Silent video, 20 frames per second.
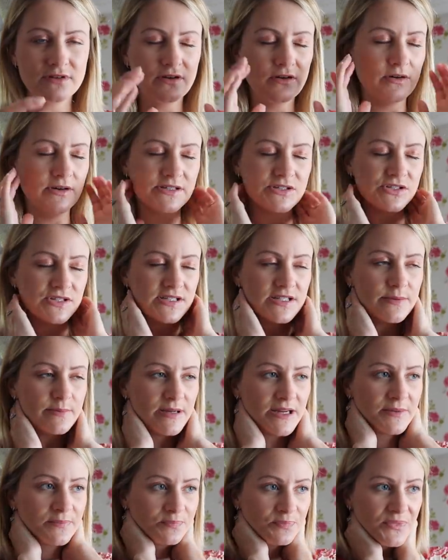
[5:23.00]
oh, it's just
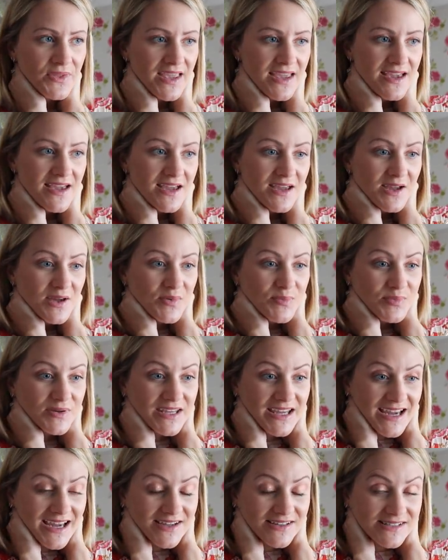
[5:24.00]
yummy. But
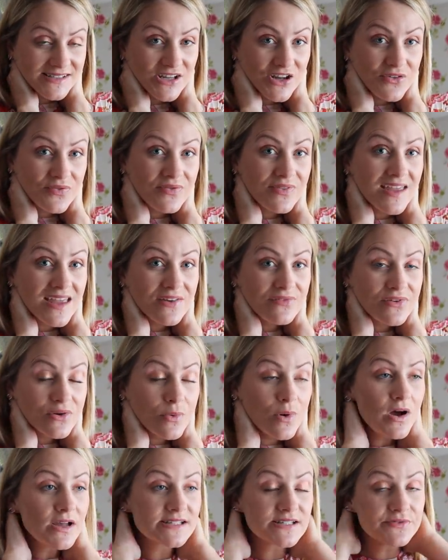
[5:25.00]
yeah, so if
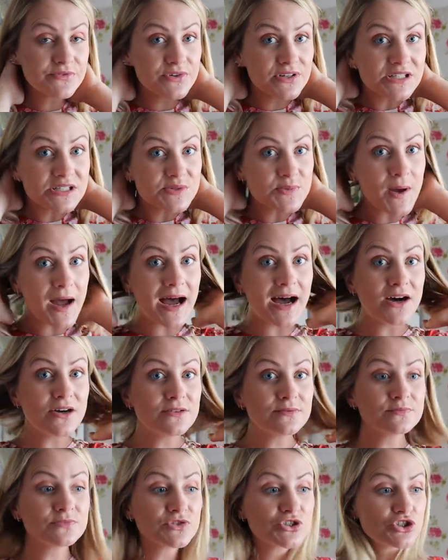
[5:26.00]
you are suffering as
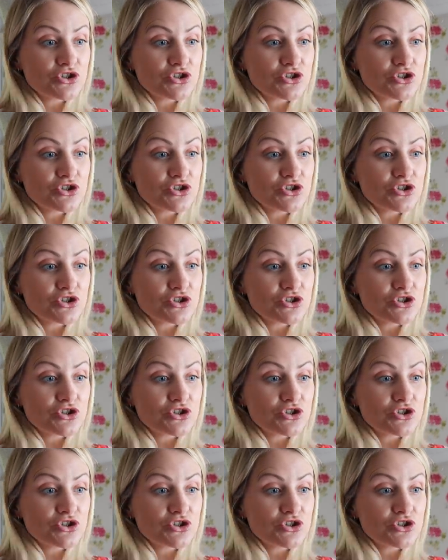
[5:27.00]
well,